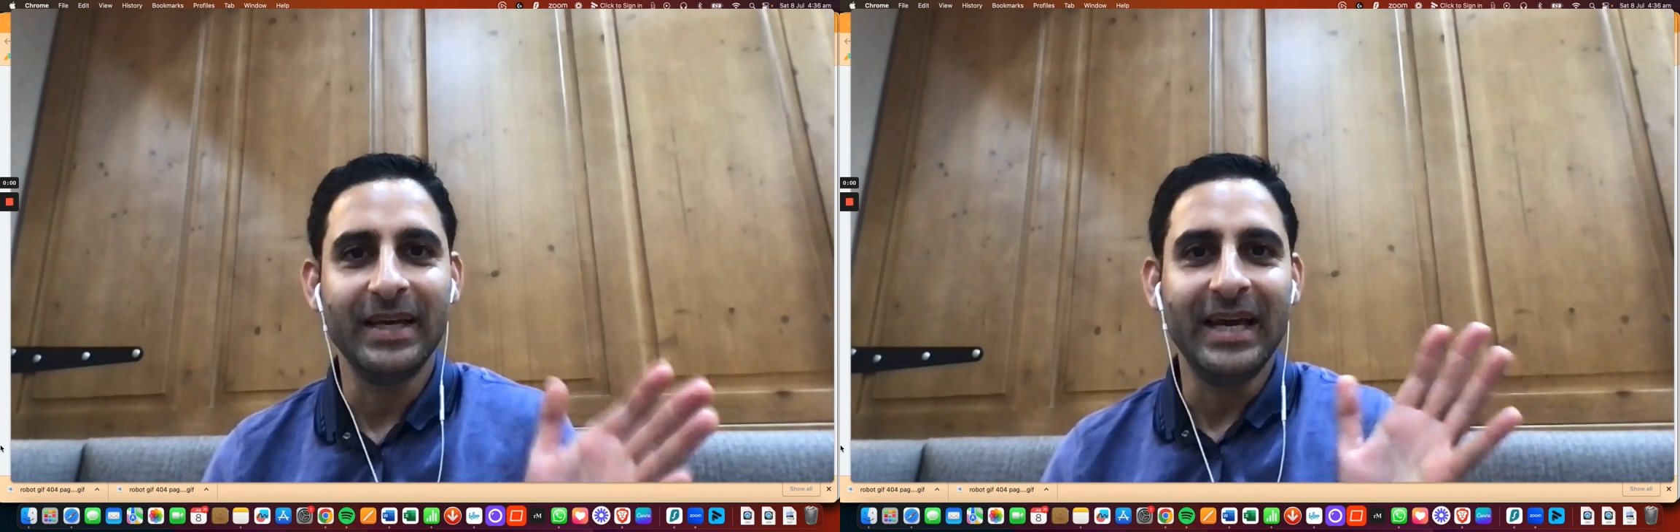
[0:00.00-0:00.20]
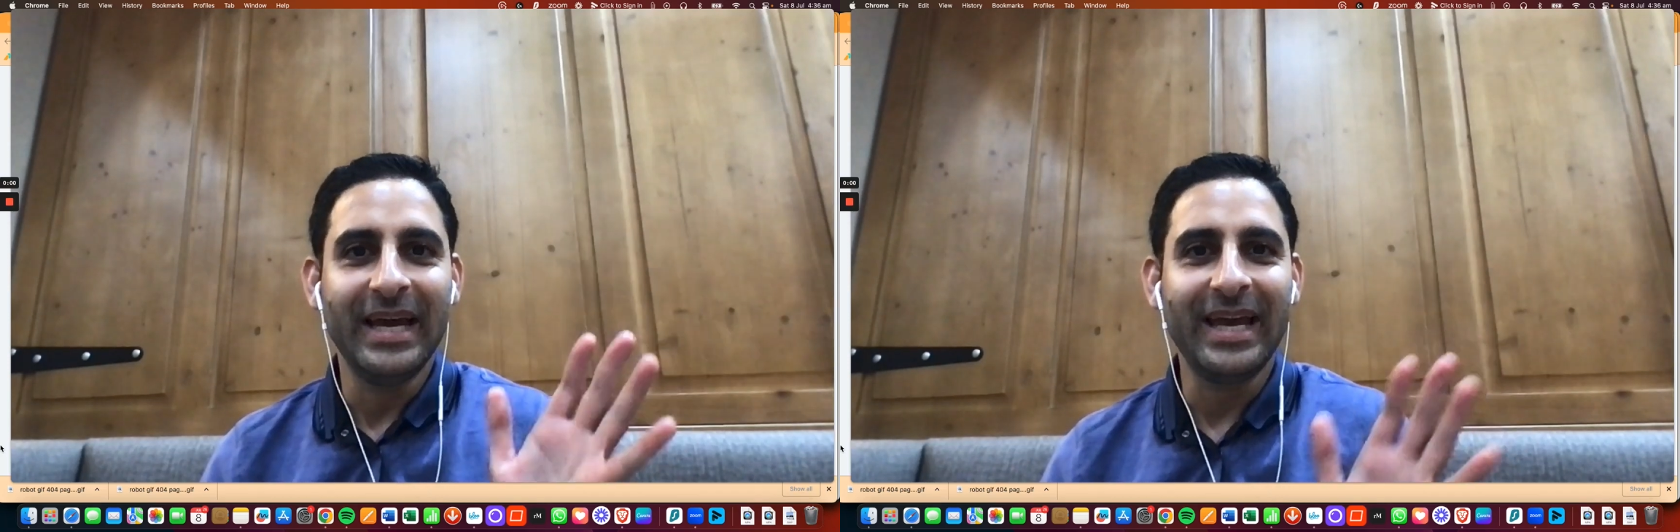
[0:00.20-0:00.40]

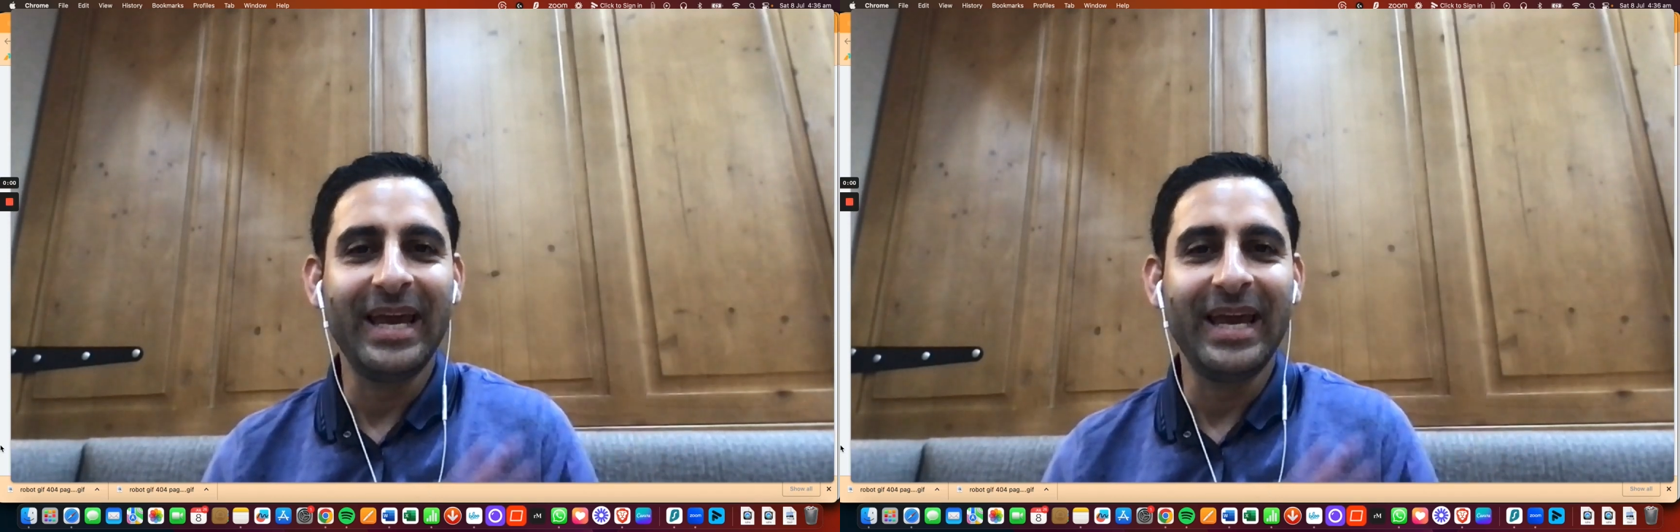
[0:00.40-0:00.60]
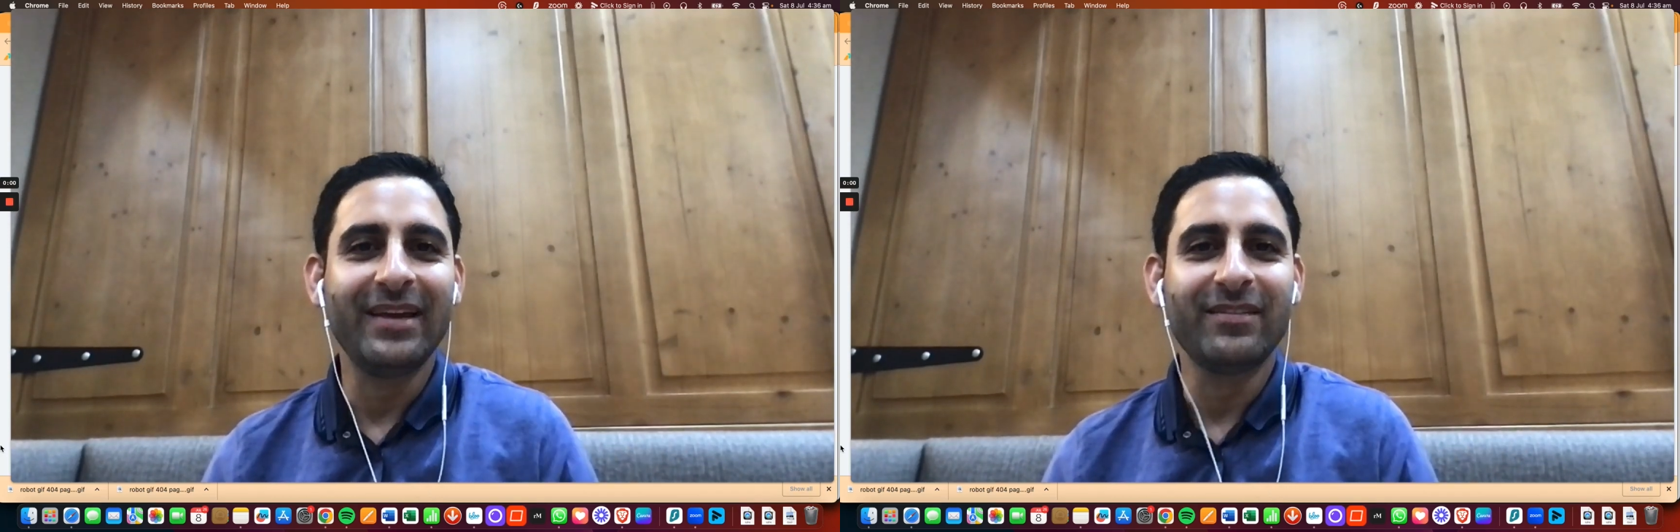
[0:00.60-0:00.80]

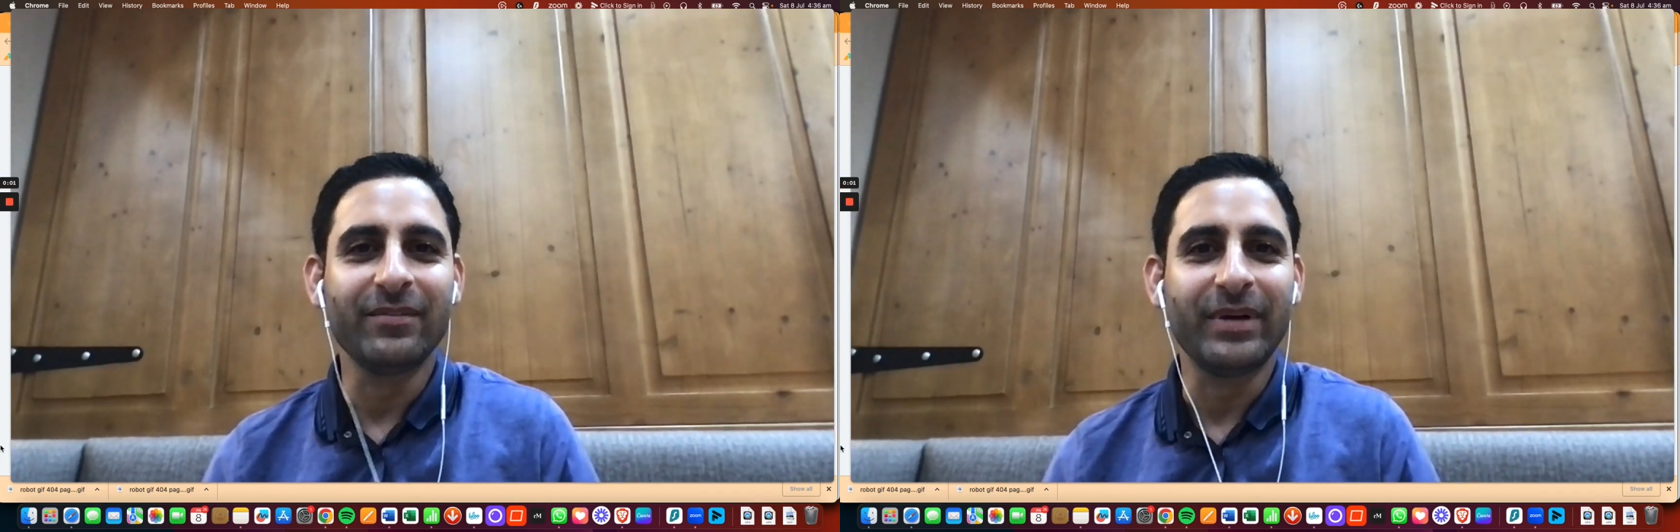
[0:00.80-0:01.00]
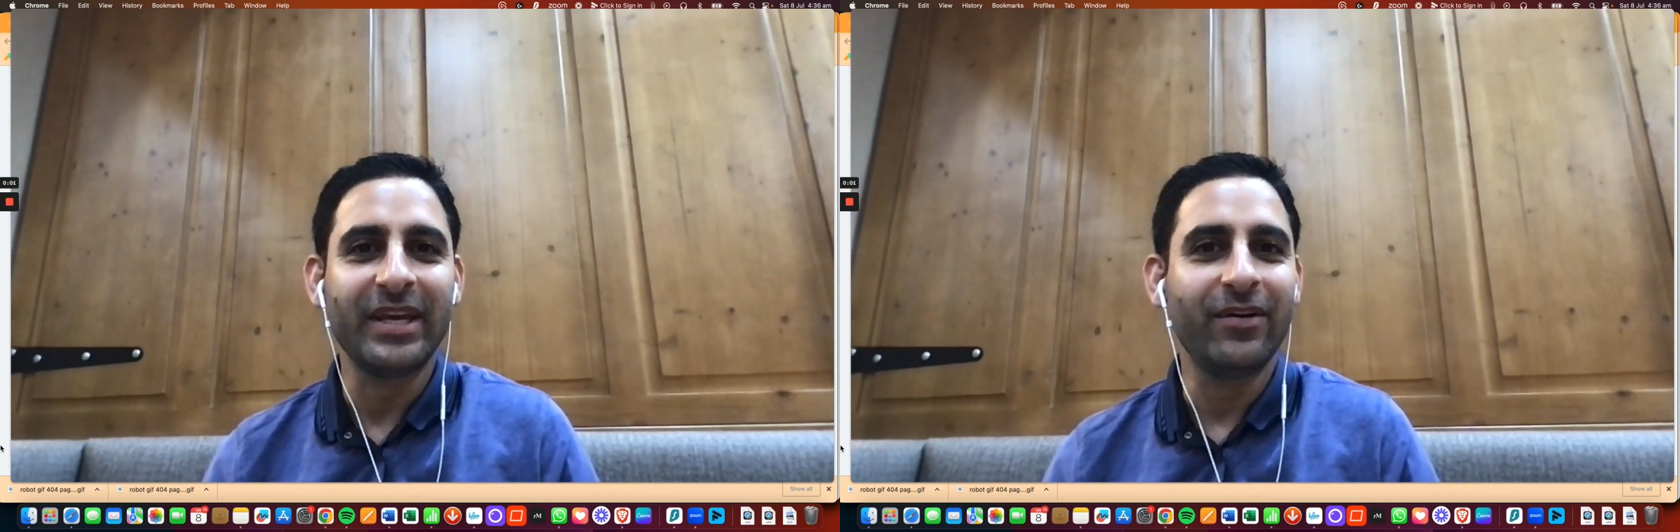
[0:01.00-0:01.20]
Hey, it's
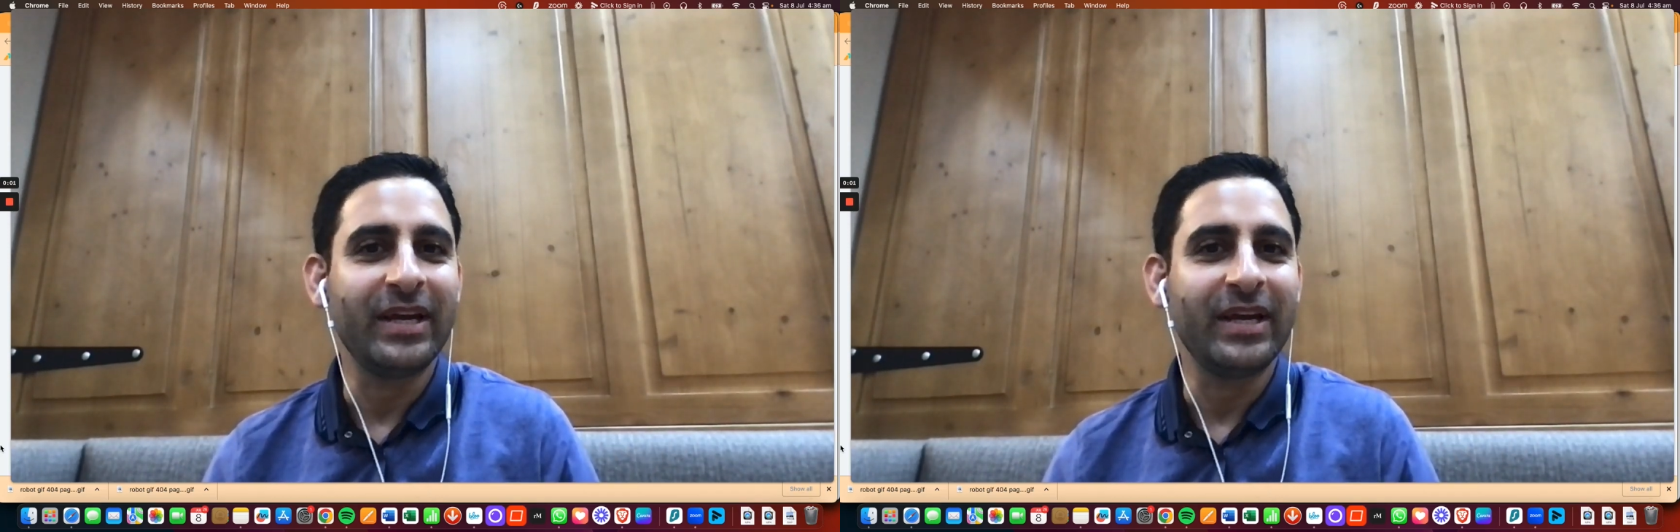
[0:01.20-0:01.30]
Eran here.